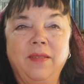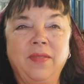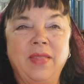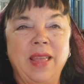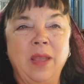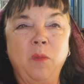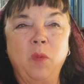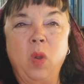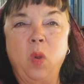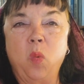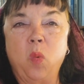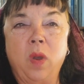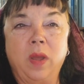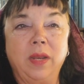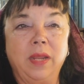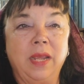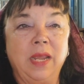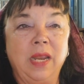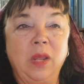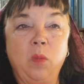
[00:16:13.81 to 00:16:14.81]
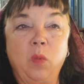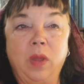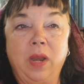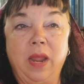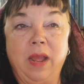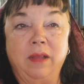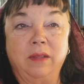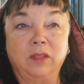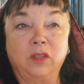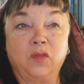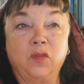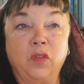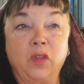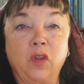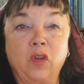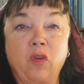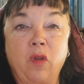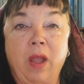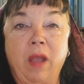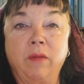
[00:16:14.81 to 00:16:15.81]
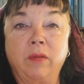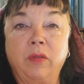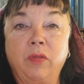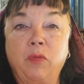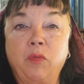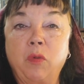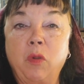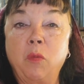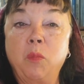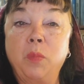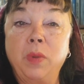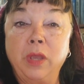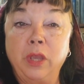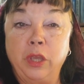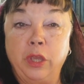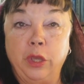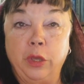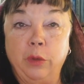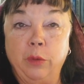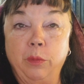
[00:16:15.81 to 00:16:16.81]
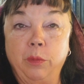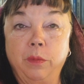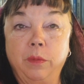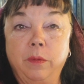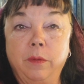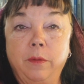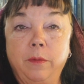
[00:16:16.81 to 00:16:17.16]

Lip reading: they won't want anyone else for their crown and throne but you.